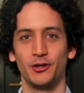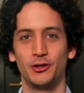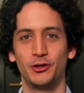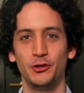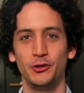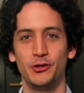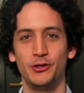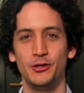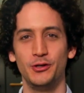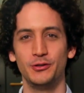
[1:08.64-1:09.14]

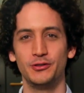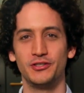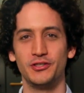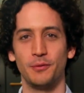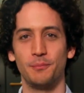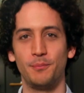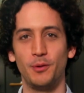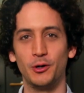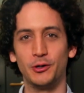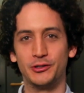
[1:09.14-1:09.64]
Good news
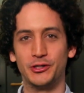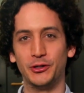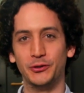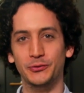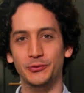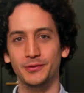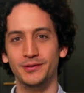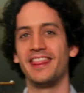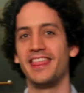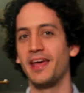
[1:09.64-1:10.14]
number two.
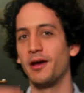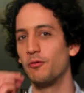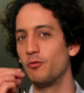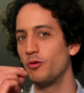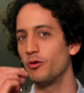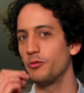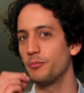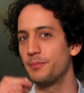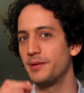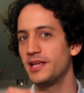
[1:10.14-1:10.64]
There
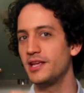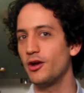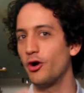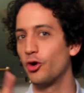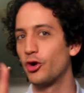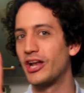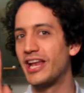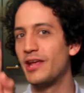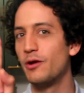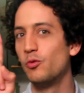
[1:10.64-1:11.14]
won't be
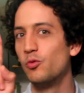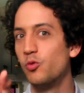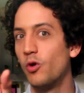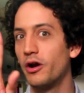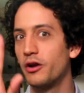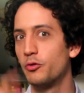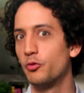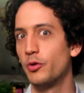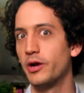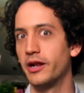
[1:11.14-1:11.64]
only
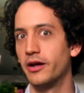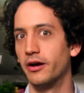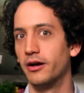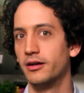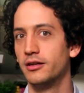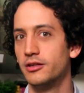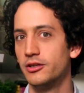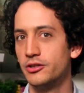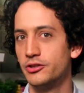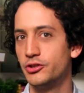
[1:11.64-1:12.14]
one winner.
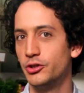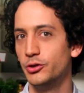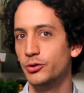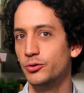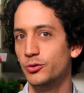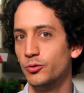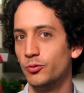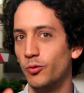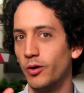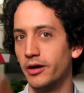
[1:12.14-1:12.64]

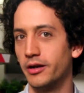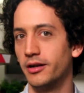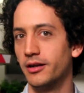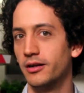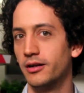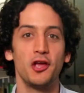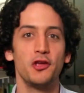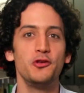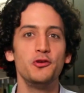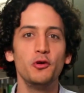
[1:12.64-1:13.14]
Two, one.
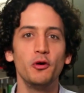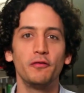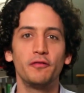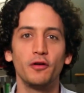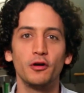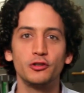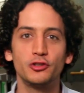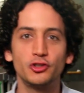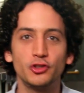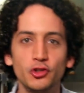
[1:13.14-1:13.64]
You
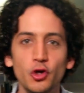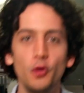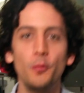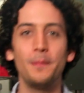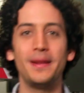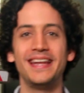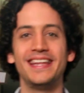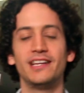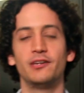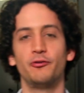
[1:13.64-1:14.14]
offered so
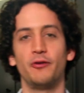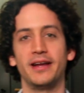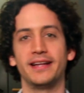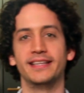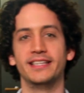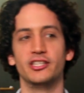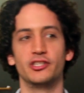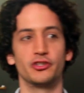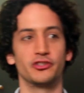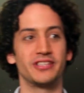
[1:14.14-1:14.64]
many great
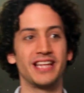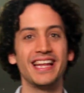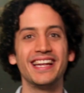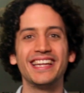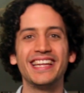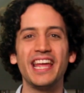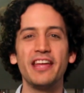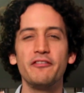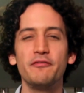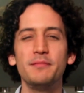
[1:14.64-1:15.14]
dishes
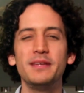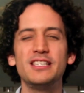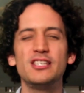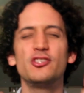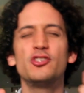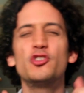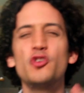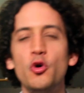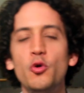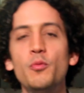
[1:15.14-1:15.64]
and gave me
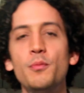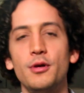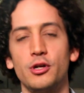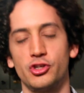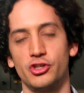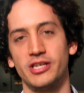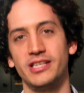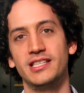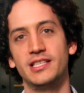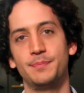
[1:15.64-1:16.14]
so
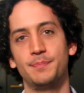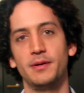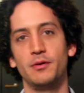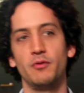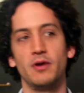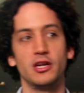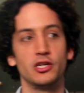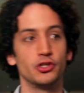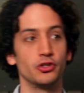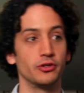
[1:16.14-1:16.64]
much
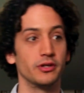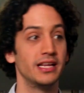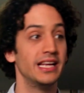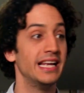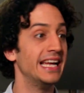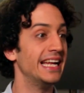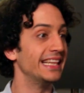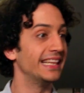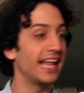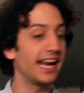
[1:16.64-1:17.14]
inspiration
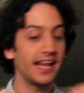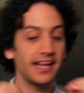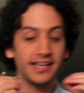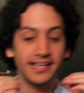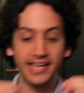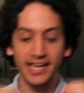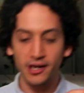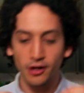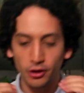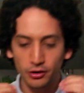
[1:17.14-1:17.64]
that I
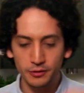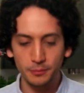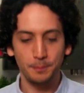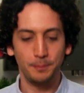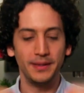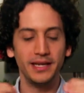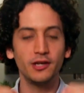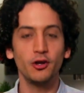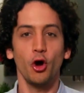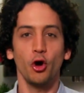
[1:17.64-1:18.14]
cannot
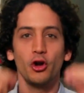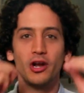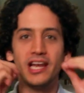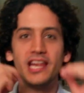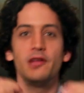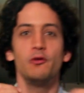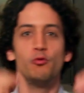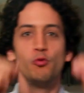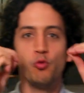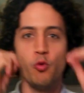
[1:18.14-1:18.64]
pick
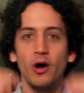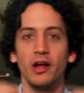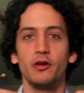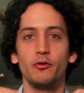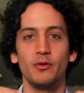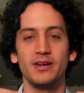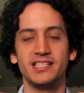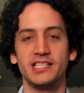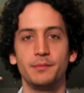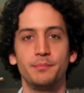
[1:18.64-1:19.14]
only one
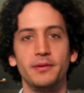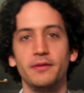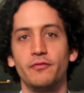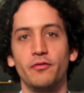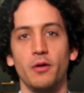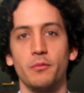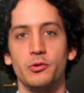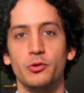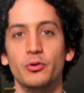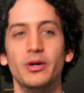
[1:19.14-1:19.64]
recipe
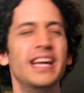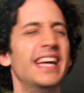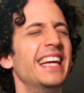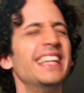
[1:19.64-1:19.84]
from you.